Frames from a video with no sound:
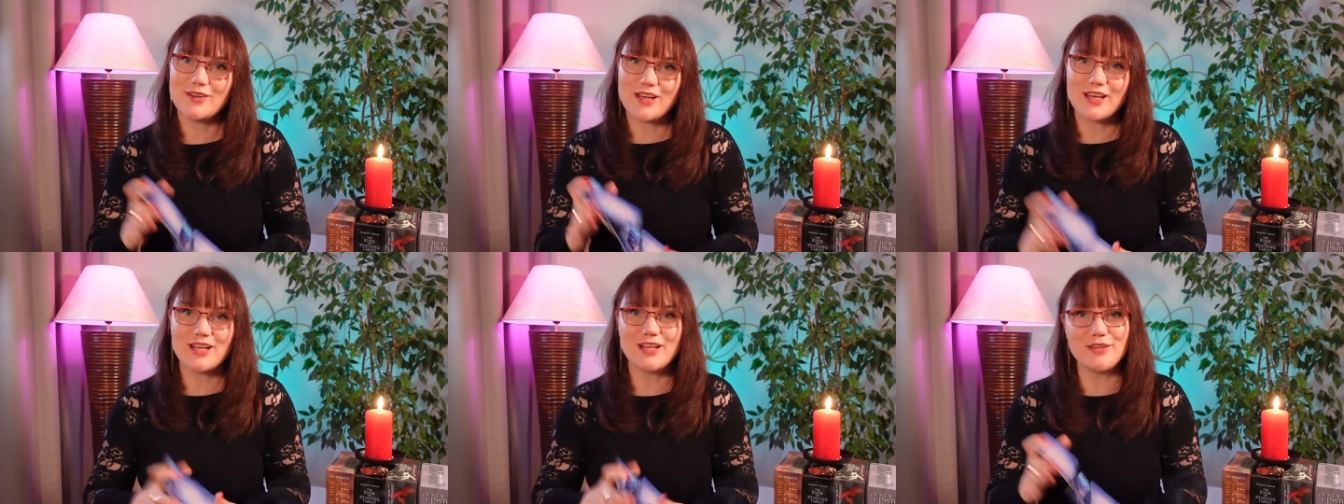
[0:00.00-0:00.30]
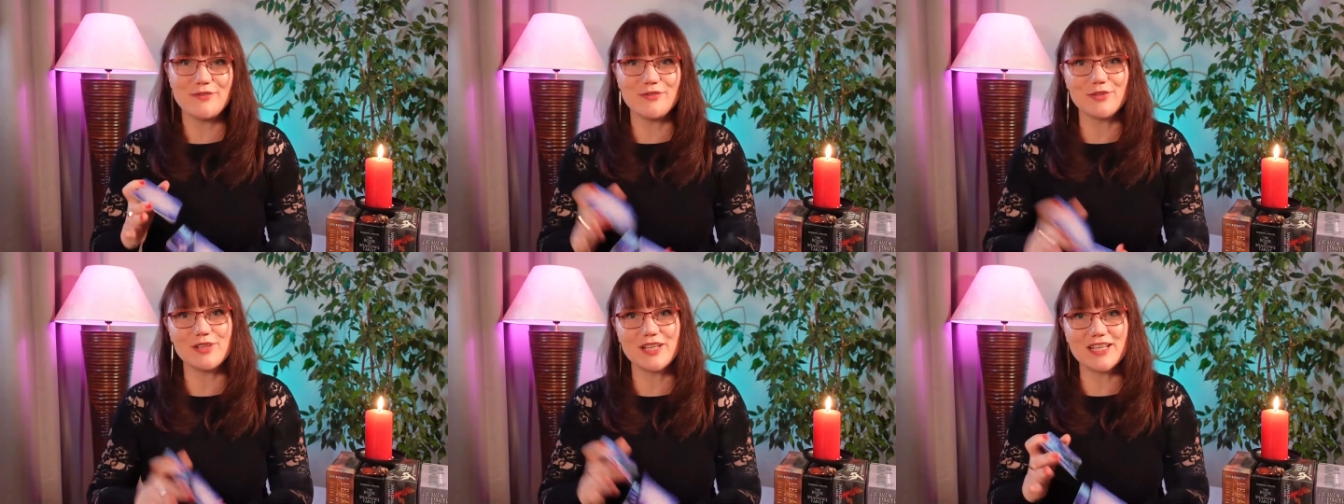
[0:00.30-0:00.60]
And
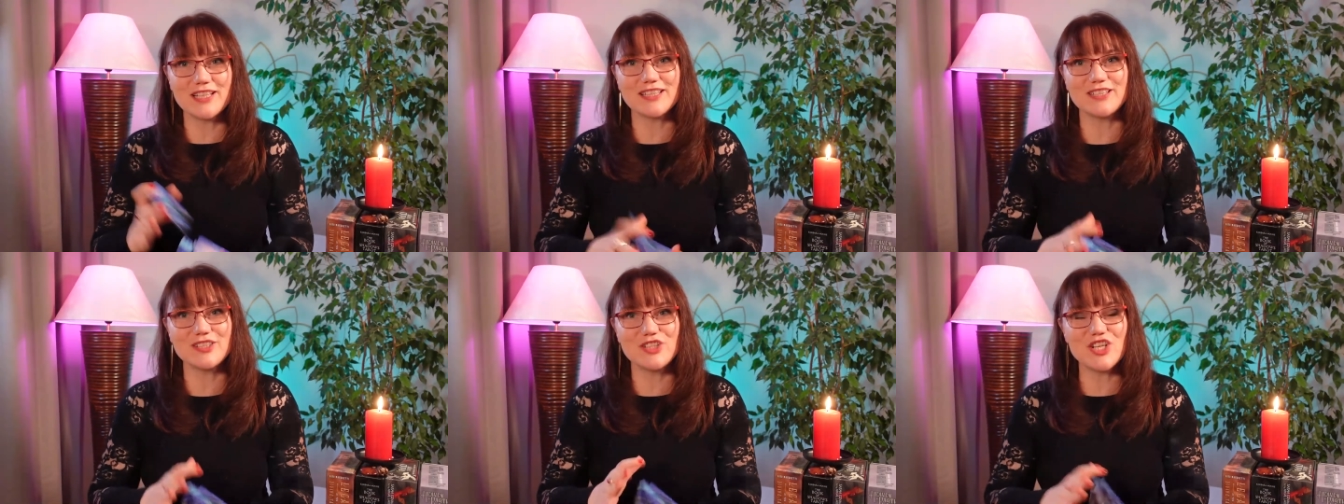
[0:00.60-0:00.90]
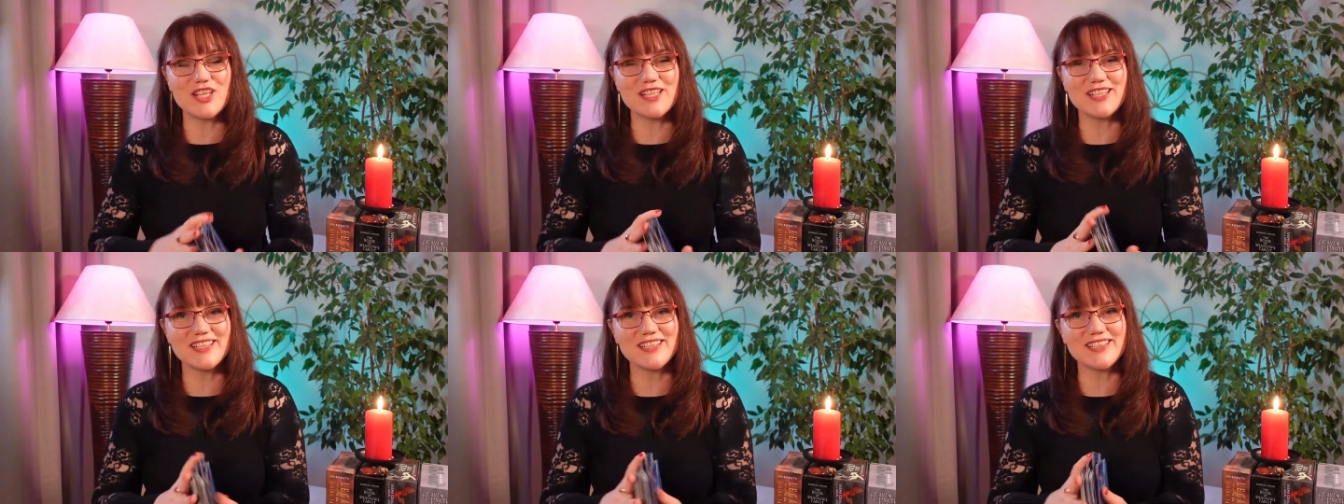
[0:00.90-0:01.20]
if you like the
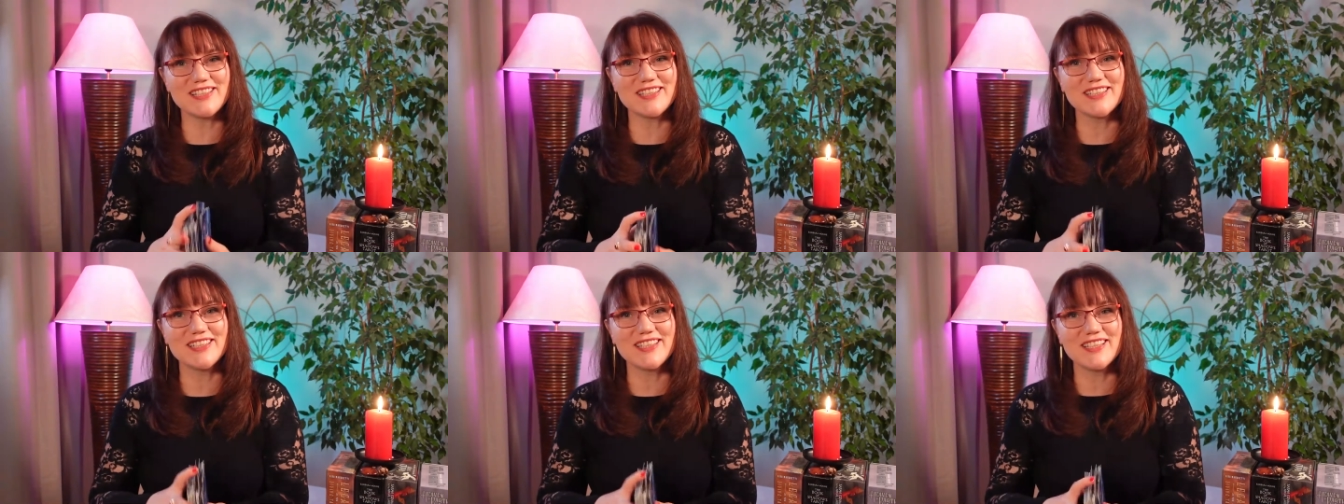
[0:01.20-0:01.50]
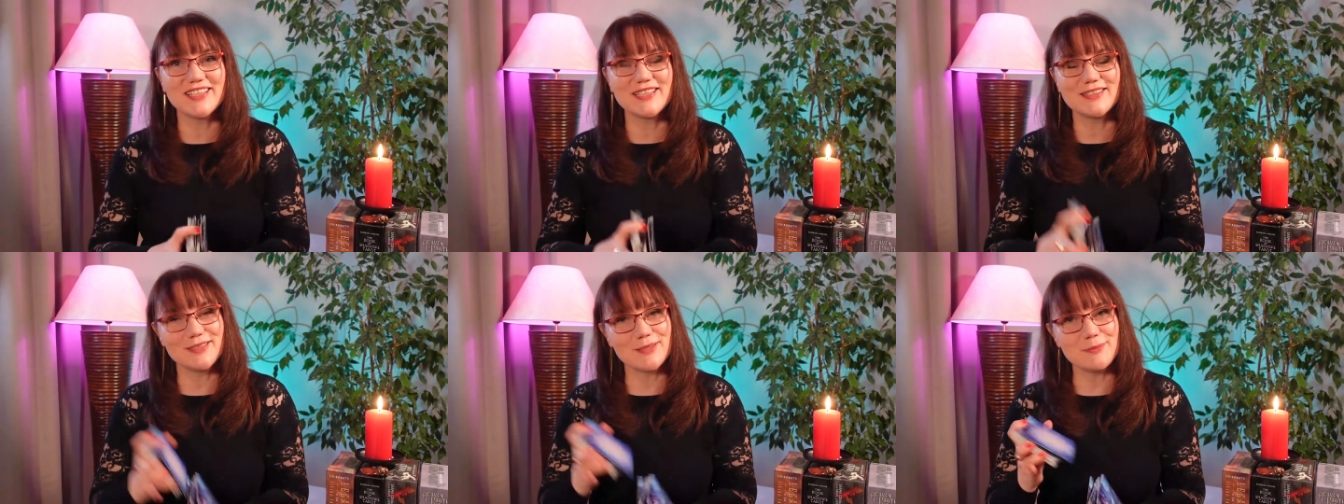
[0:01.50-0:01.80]
channel,
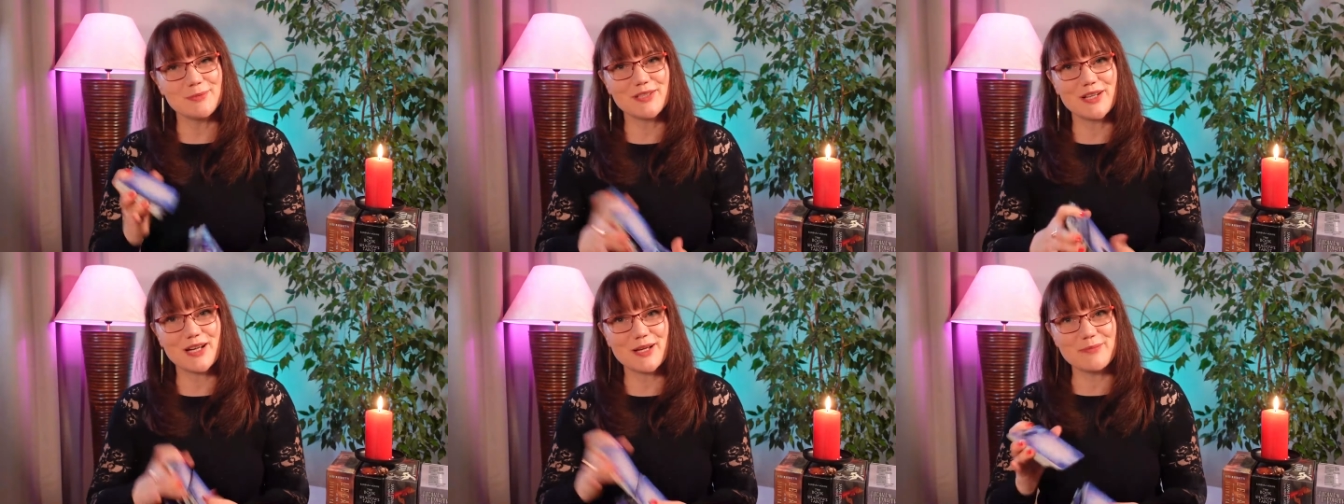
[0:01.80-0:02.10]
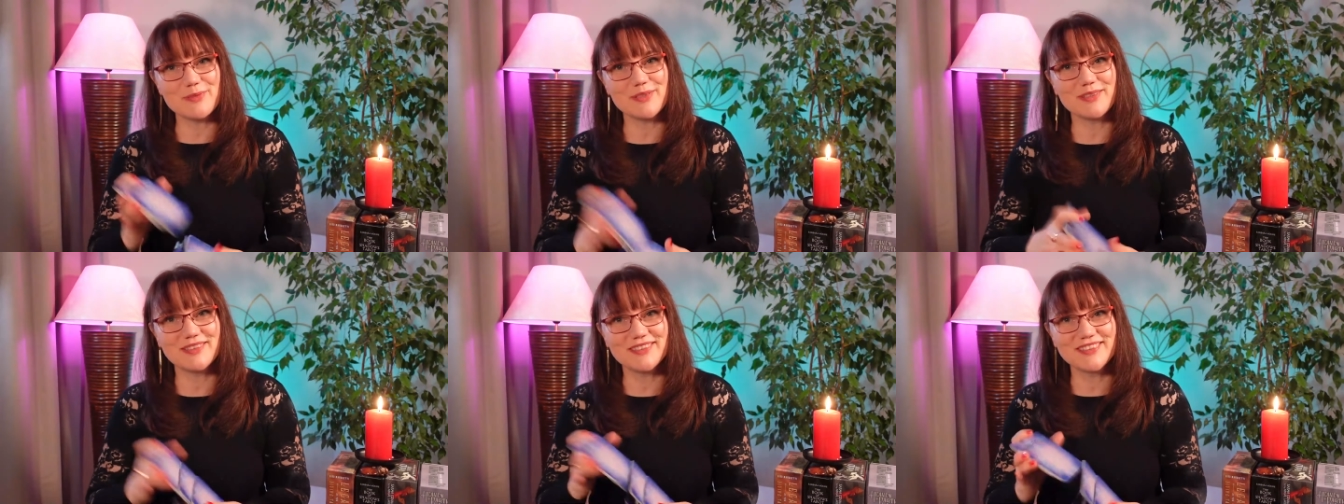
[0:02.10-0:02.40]

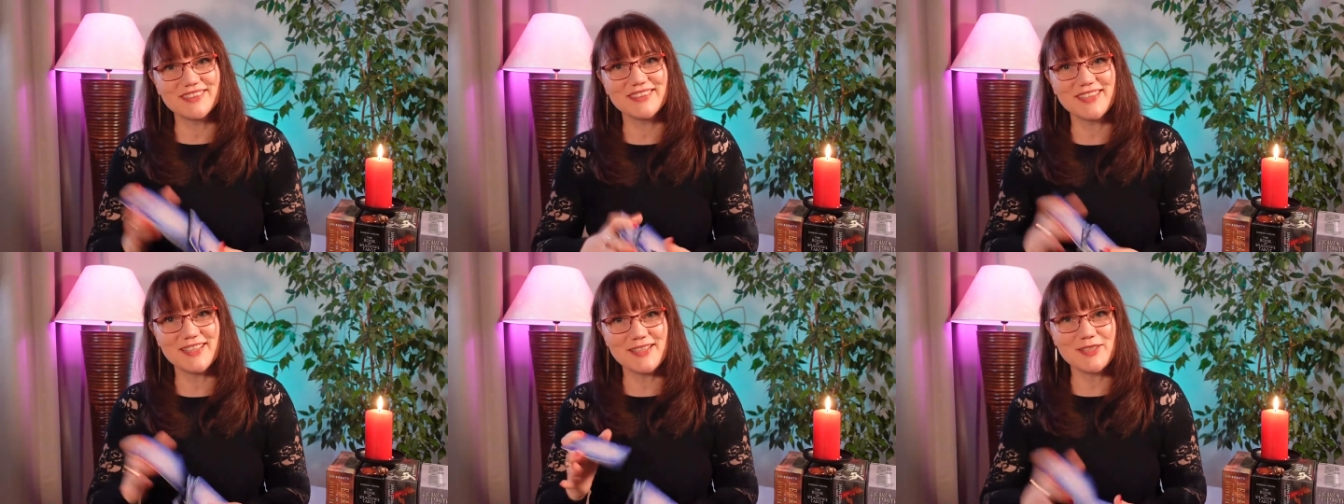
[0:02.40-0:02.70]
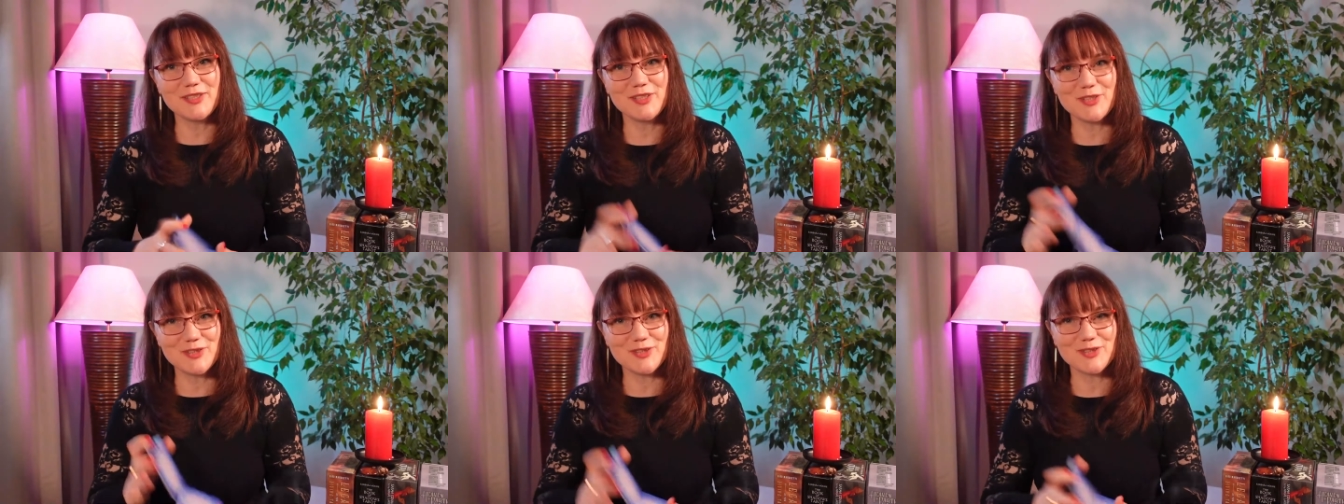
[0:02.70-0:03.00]
subscribe.
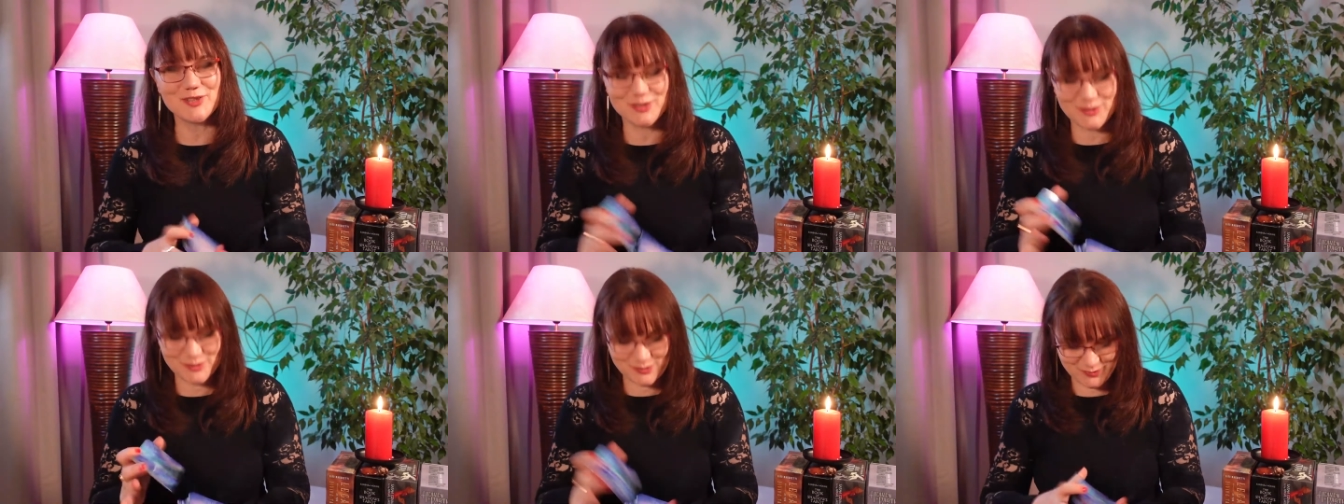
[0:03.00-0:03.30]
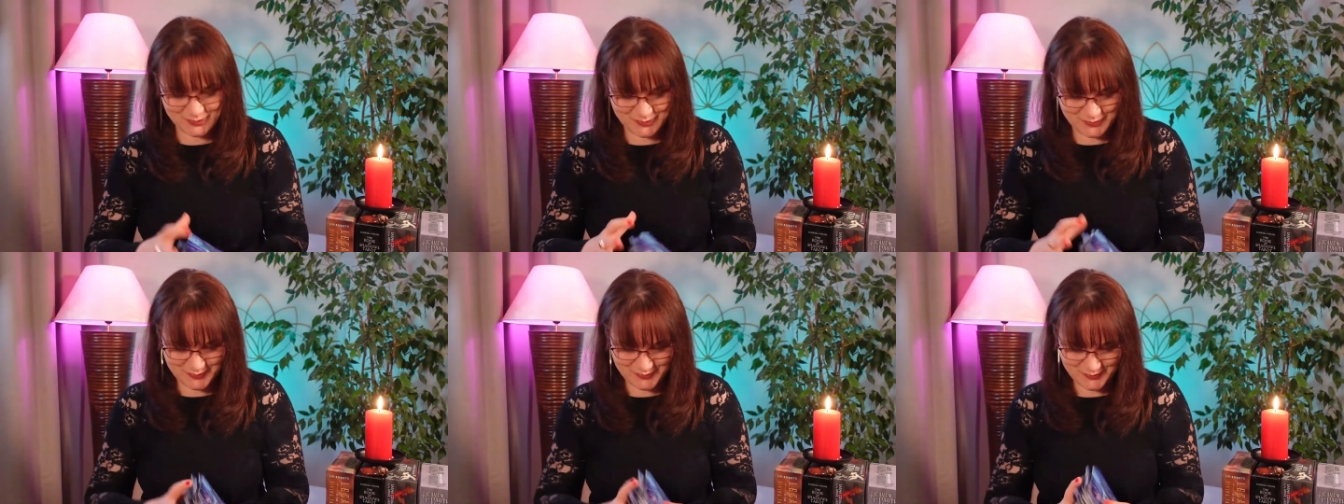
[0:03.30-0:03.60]
Thank you.
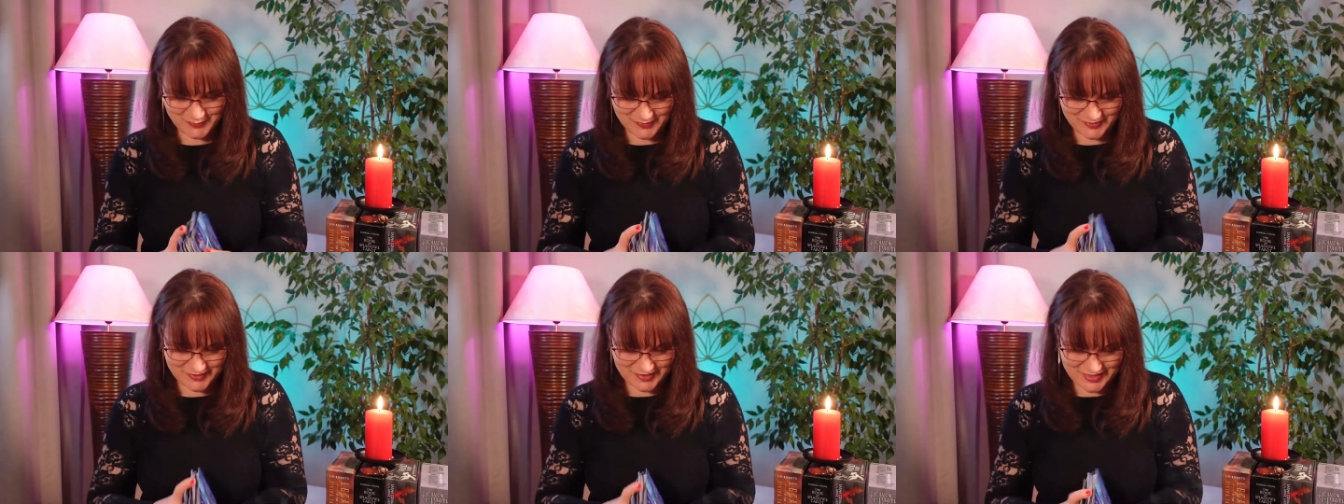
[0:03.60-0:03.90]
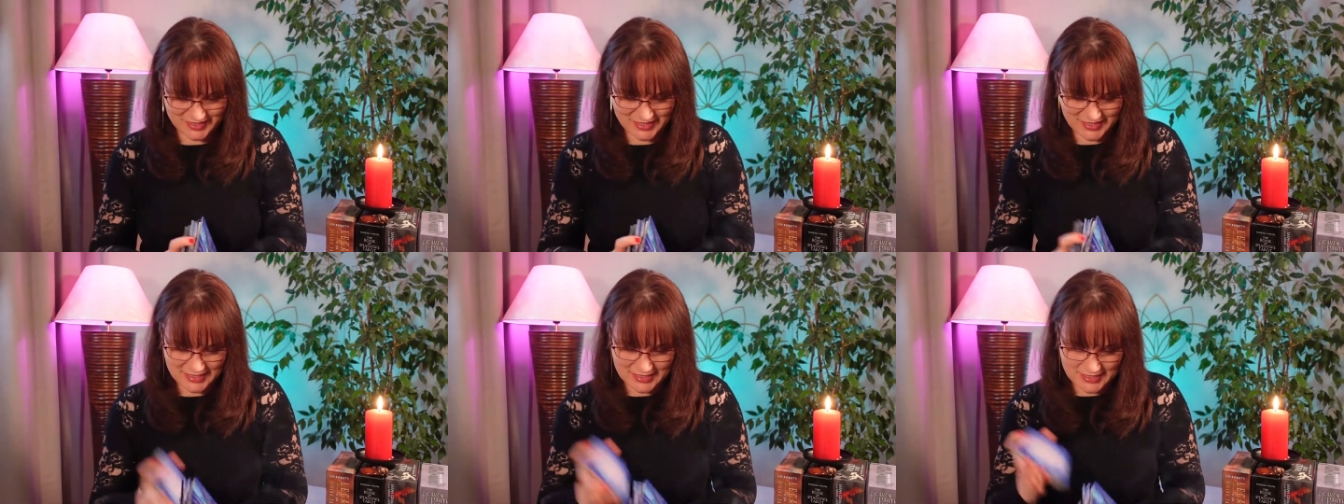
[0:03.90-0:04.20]

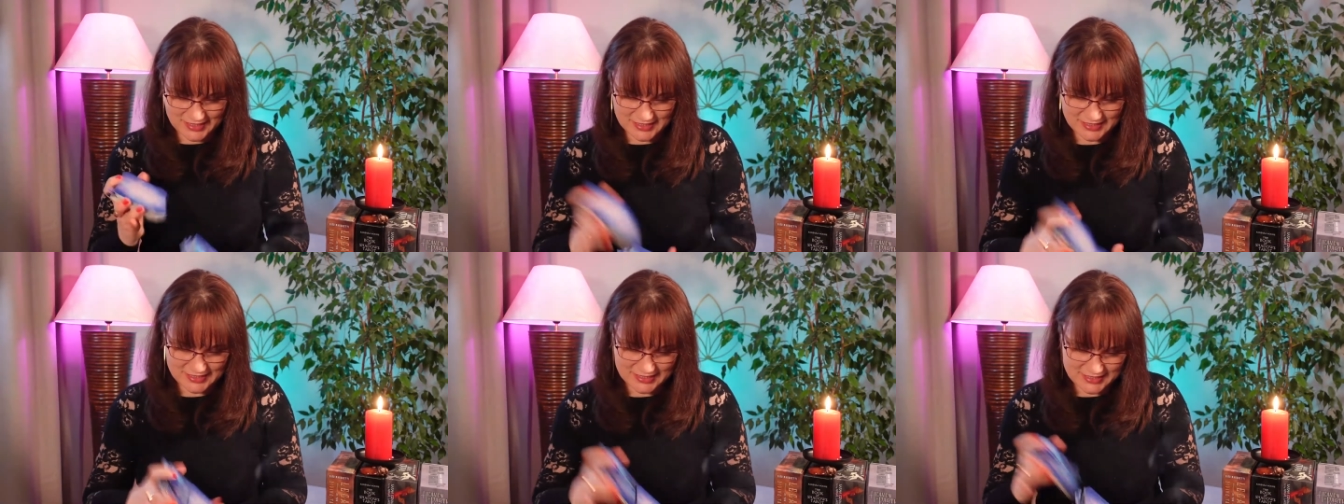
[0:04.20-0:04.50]
Let's